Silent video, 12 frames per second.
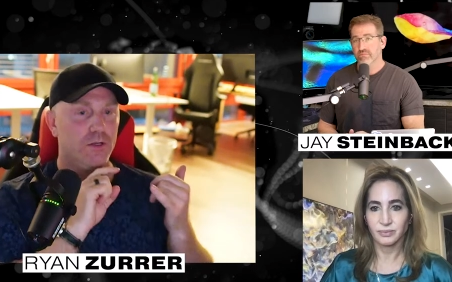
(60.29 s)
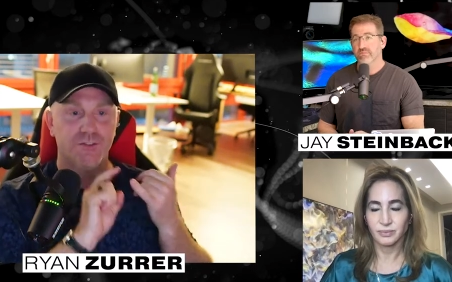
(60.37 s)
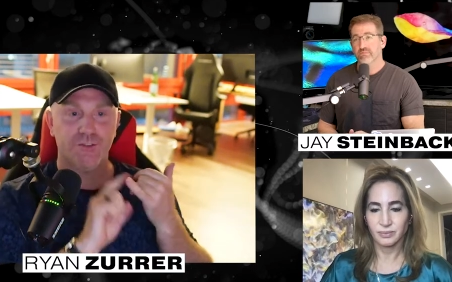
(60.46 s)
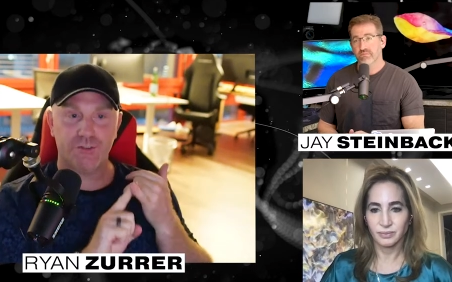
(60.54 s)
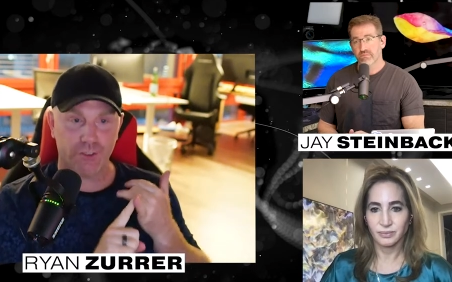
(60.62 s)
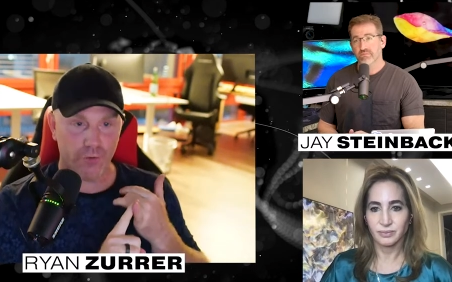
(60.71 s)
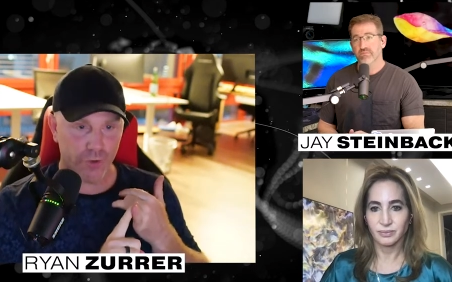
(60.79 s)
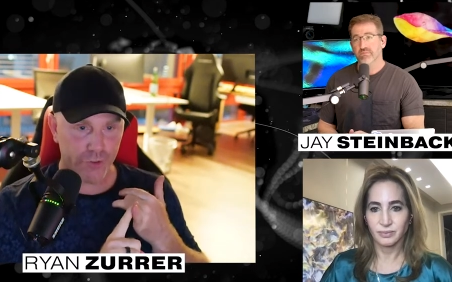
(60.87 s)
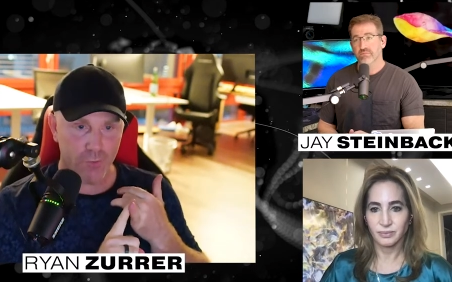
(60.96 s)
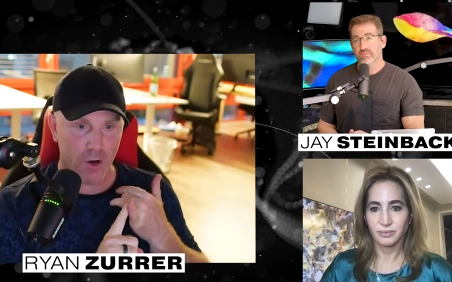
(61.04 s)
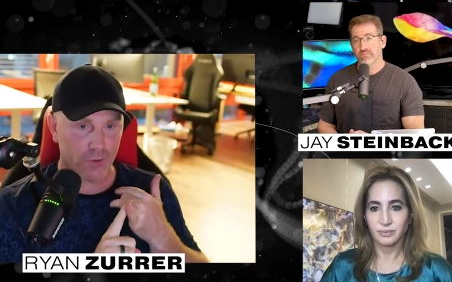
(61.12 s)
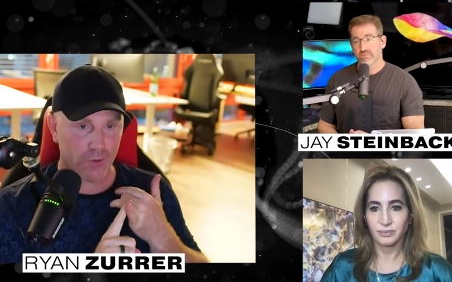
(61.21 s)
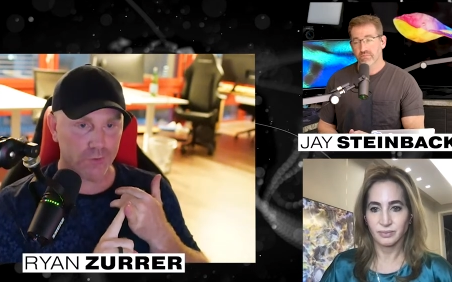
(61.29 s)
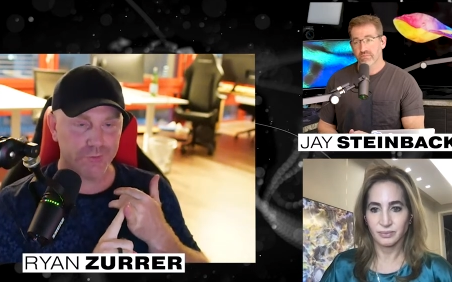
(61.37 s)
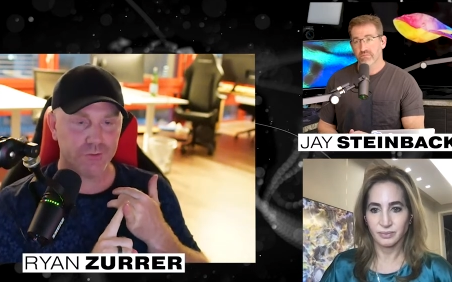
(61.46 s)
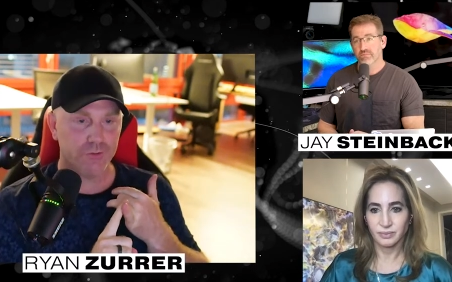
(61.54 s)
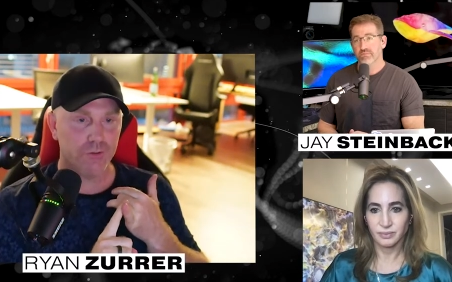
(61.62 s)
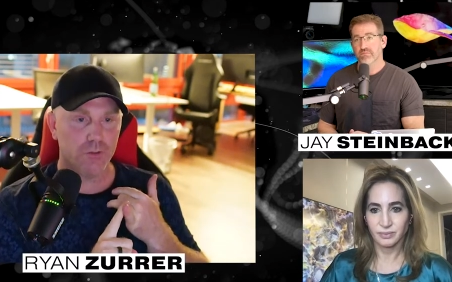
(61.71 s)
Speaker 1: Seigniorage
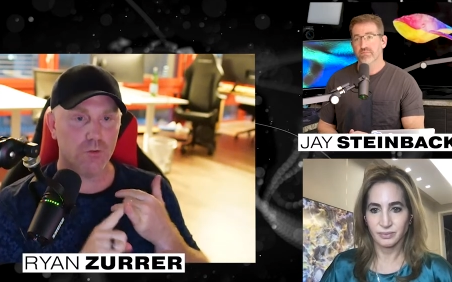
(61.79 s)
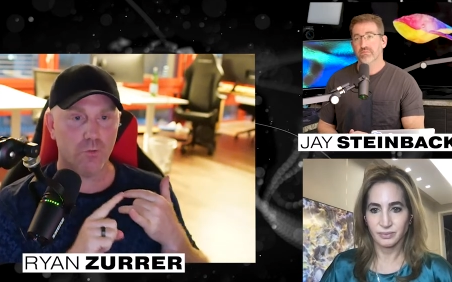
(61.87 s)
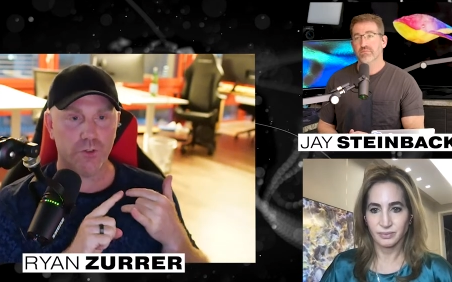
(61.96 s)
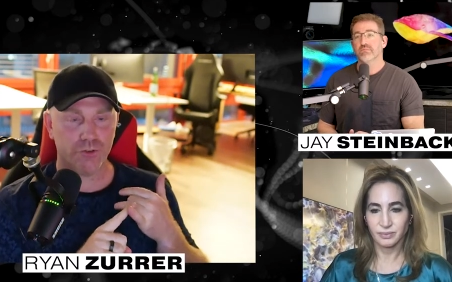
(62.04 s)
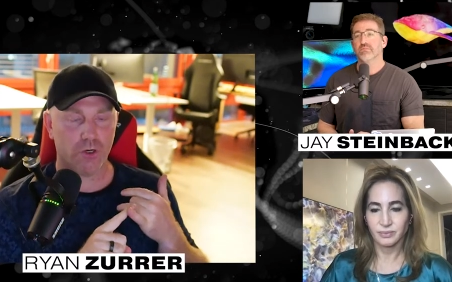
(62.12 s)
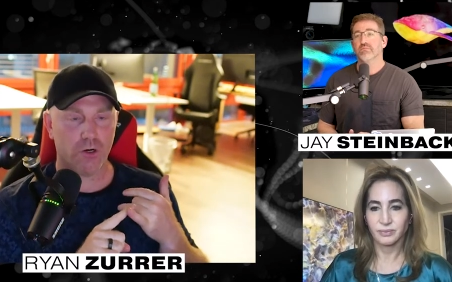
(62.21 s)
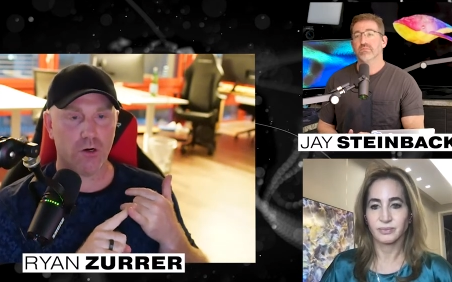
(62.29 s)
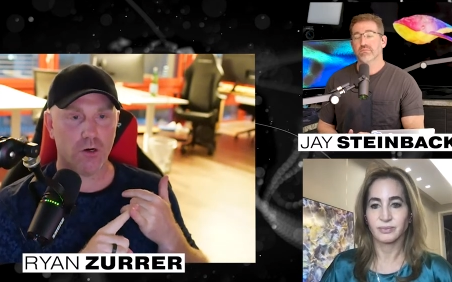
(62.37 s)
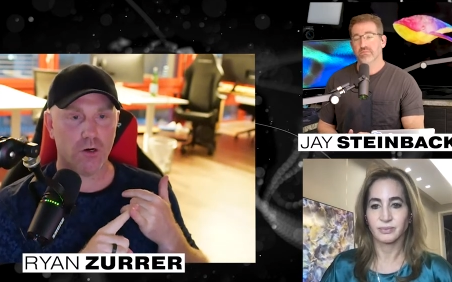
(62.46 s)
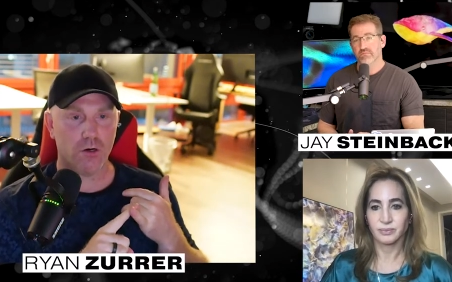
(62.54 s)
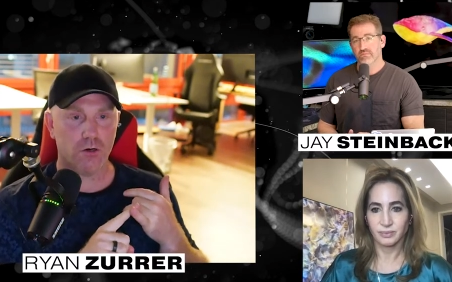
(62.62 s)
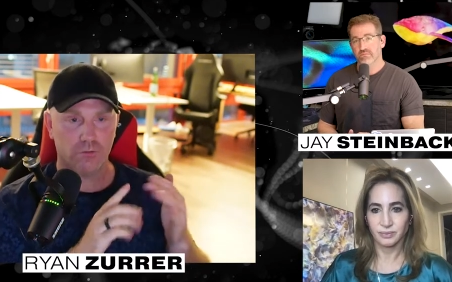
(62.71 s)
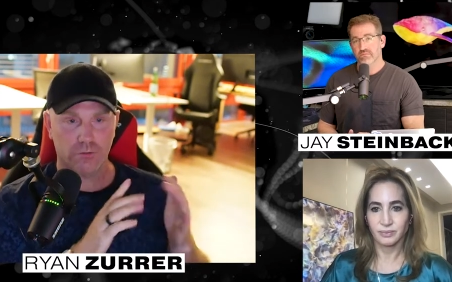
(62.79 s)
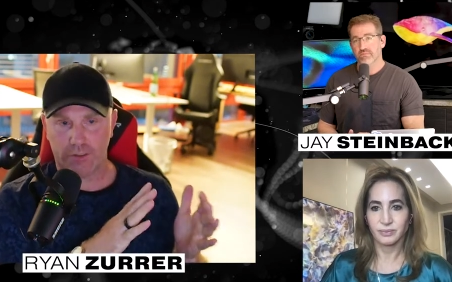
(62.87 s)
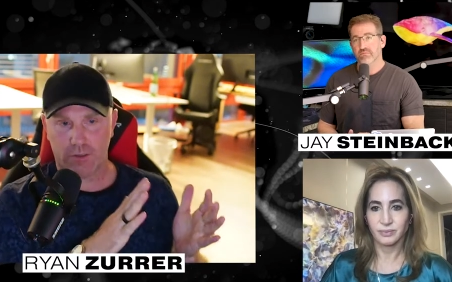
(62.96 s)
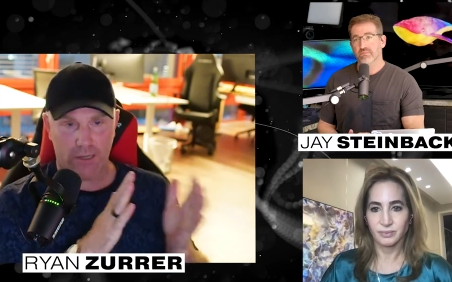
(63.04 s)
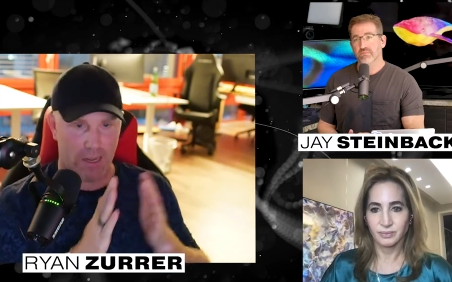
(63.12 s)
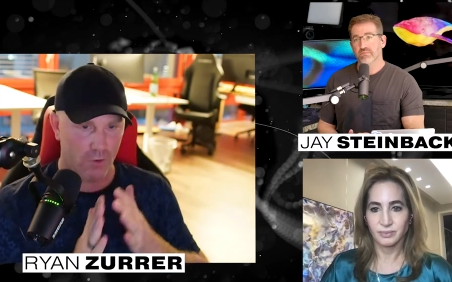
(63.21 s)
models, which are
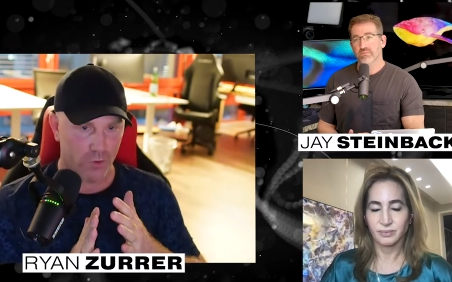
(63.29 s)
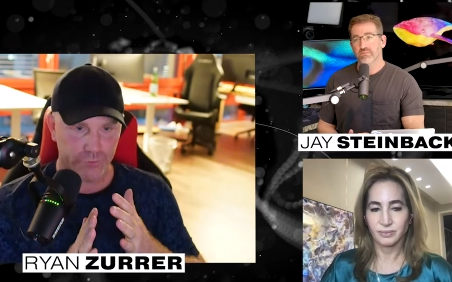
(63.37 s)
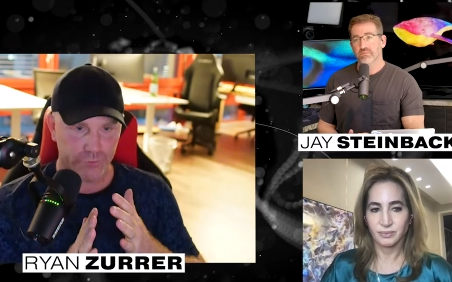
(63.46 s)
like algo